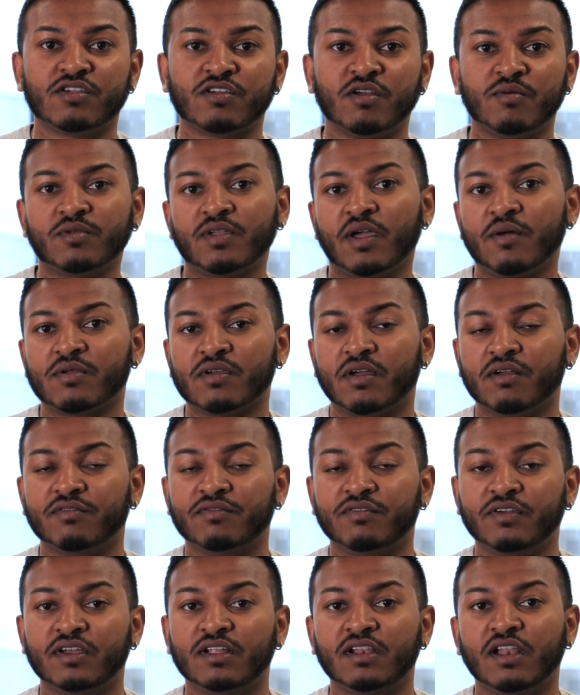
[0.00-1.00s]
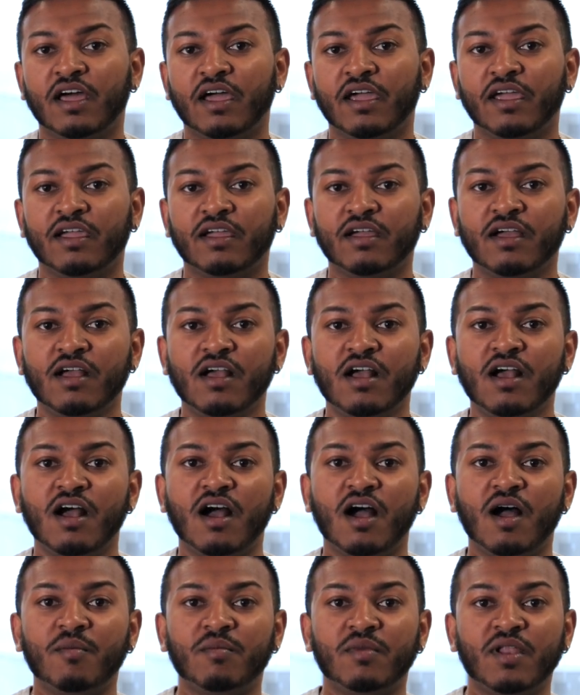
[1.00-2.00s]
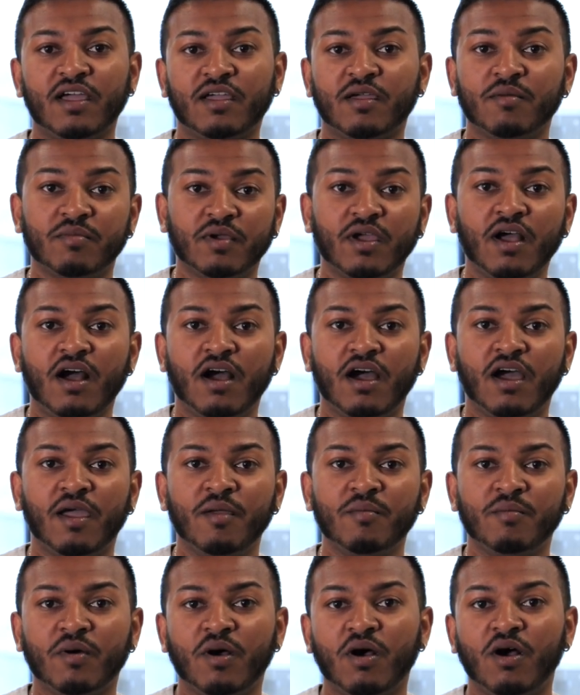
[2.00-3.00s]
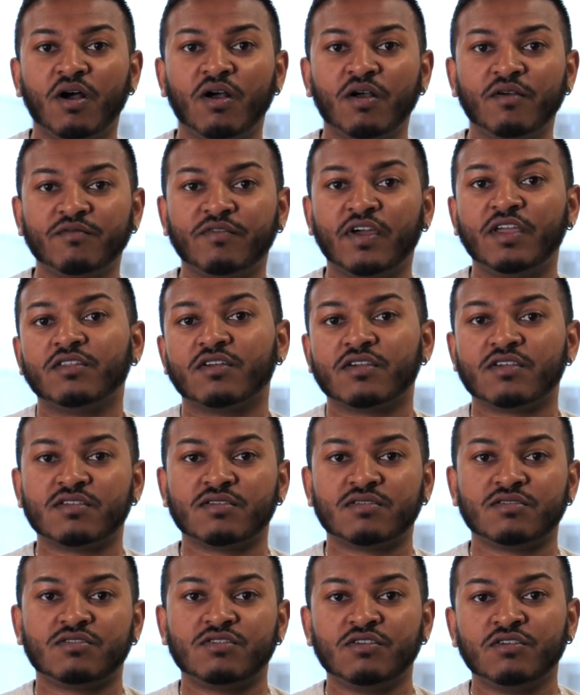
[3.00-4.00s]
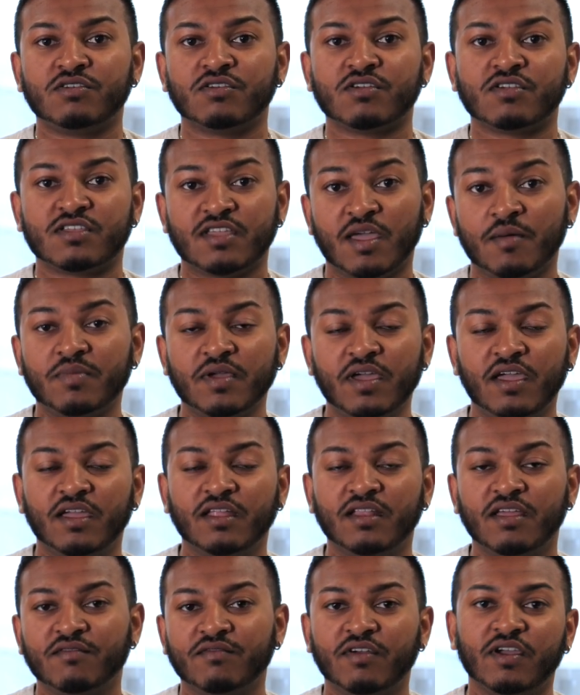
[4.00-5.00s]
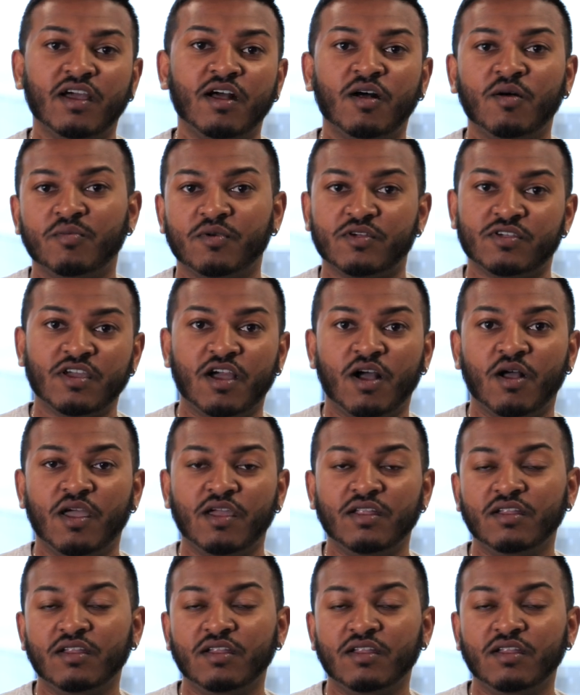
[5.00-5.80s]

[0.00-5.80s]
Sometimes I feel like I'm lagging behind, but then the tutors step in and they help us out,